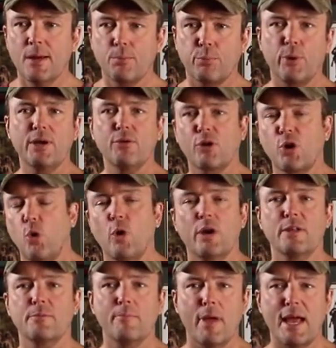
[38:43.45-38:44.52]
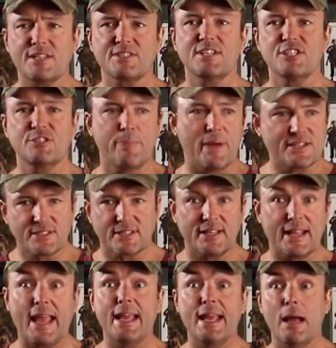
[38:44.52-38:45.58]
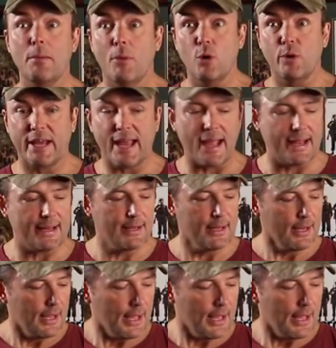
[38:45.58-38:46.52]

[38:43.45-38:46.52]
pre-recorded message, basically, hey, I'm okay.